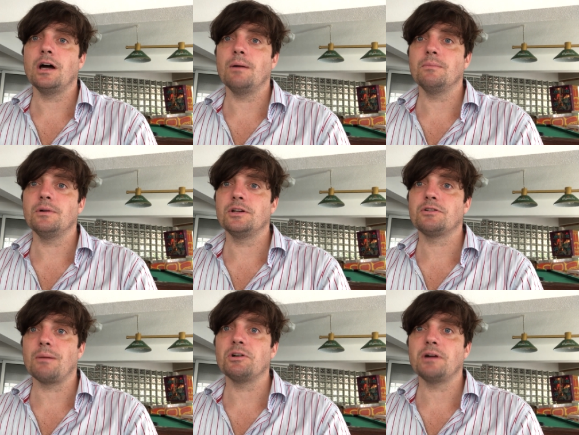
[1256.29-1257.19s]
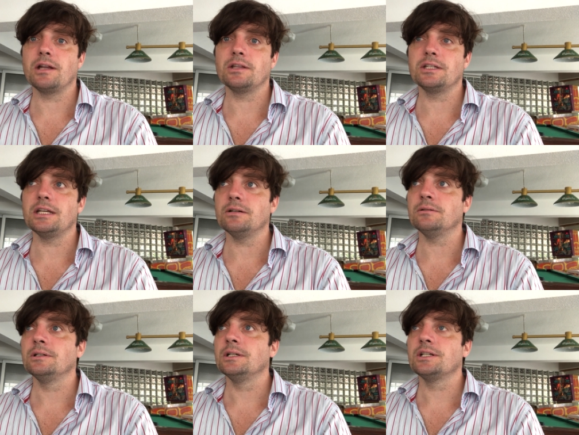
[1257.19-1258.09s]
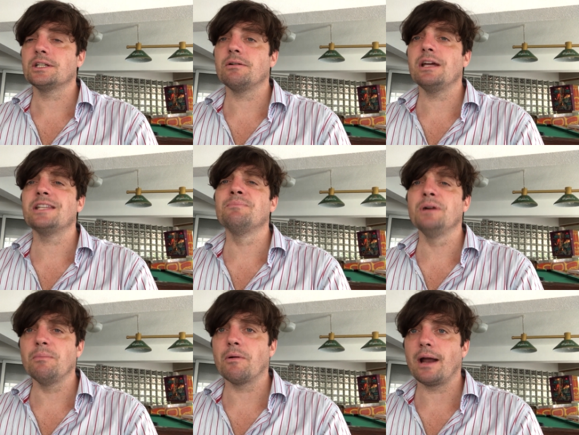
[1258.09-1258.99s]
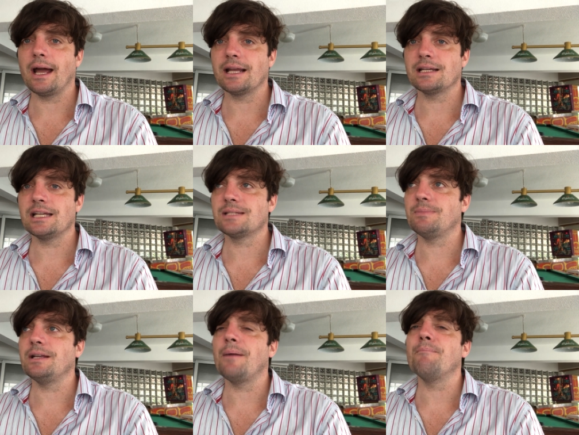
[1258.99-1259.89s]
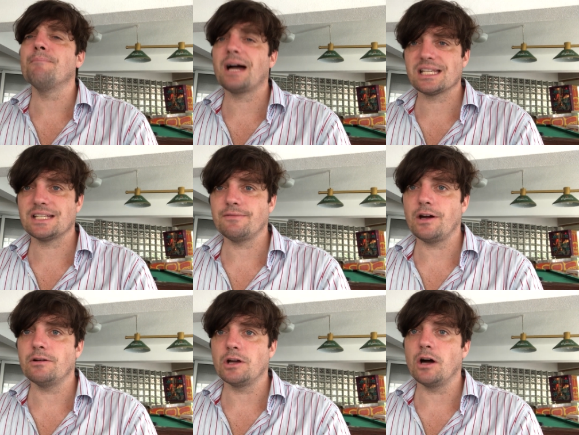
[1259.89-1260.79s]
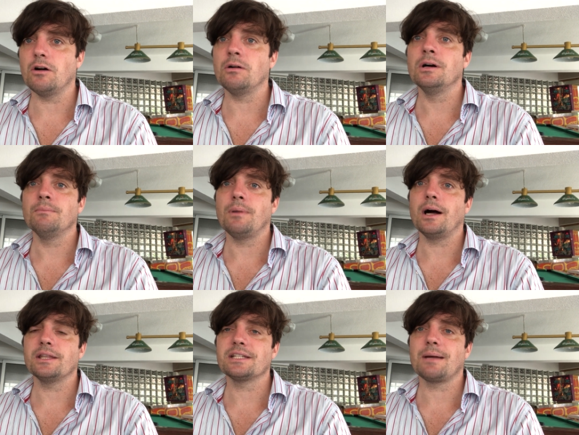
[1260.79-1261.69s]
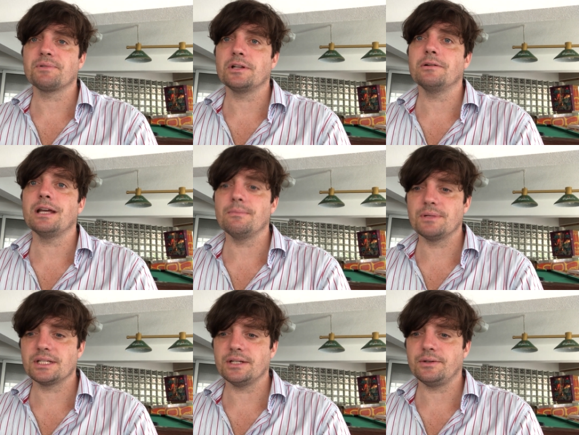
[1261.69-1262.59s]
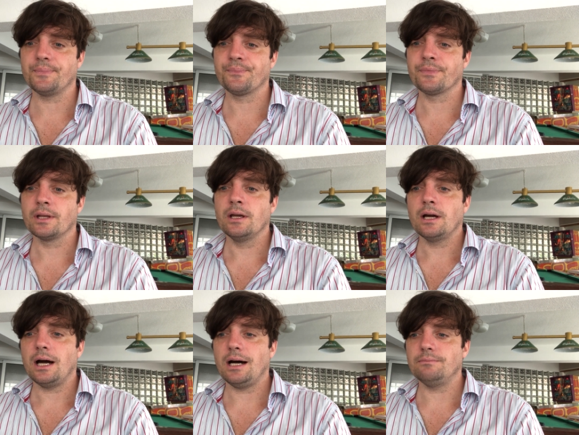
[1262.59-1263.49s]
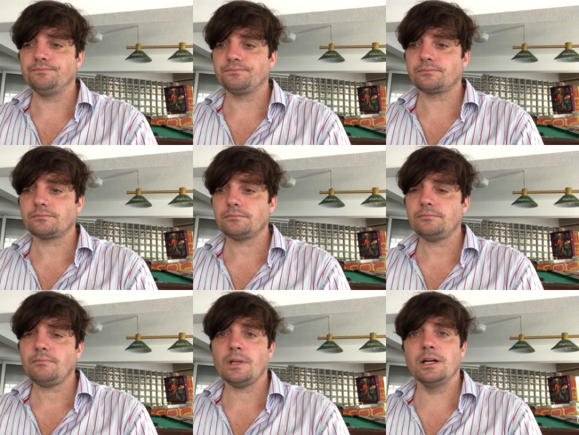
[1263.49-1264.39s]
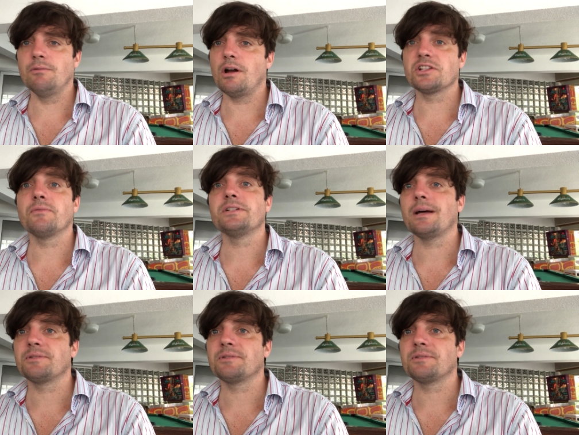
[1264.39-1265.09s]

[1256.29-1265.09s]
um, Trump shredded the deal. So it's boomeranged. It's been a massive own goal by this absolute imbecile. Um, Iran is obviously